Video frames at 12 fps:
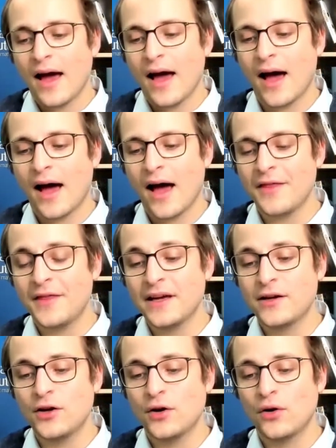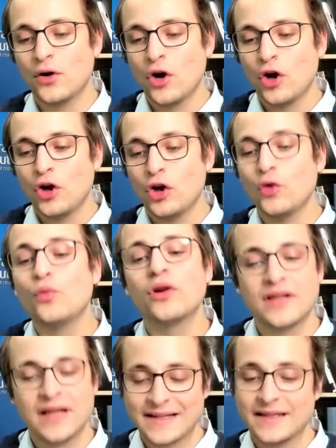I think you
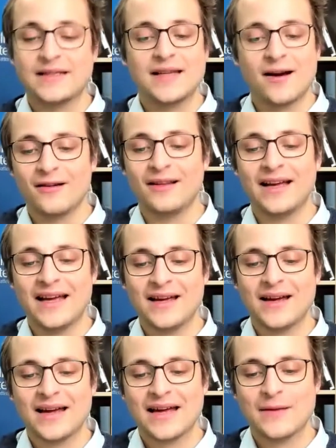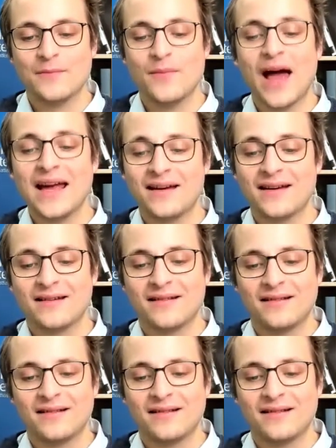wouldn't necessarily make